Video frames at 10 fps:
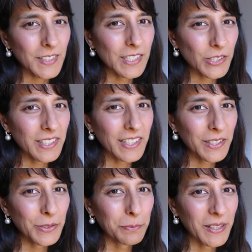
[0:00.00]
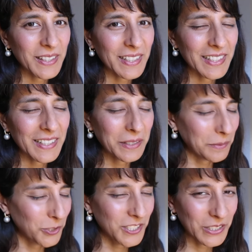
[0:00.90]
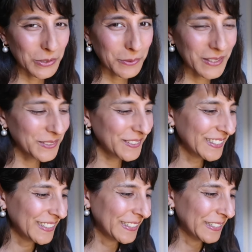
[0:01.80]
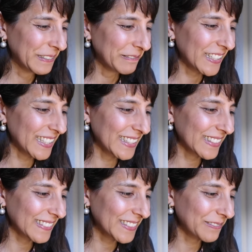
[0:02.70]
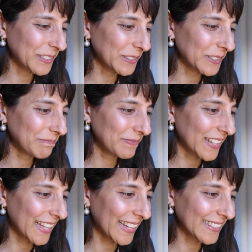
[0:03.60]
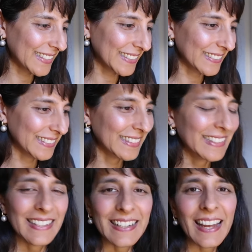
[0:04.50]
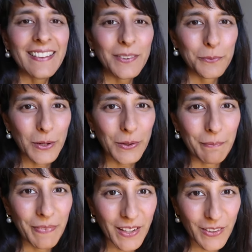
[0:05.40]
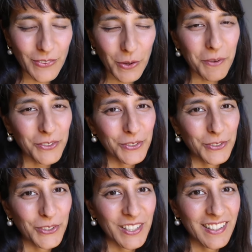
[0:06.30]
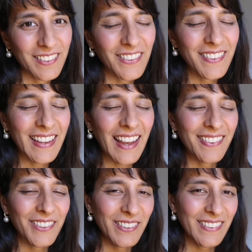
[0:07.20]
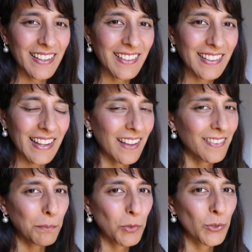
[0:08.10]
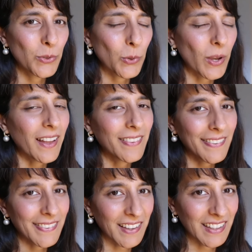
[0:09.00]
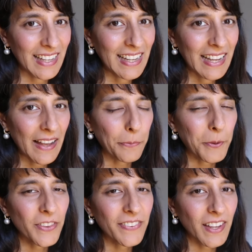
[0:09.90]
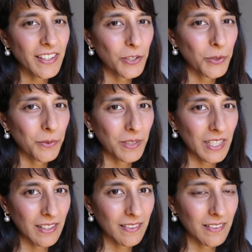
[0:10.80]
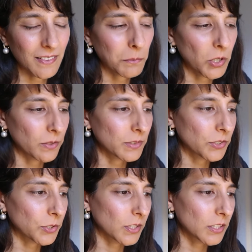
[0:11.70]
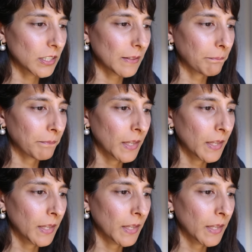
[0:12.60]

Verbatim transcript: it's looking like a good month ahead. I'm wishing you well. We are now going to welcome Cancer. Cancer, welcome. Thank you so much for joining. So this is Cancer Ascendant, Cancer Moon, or Cancer Sun, as per the Sidereal Vedic system of astrology.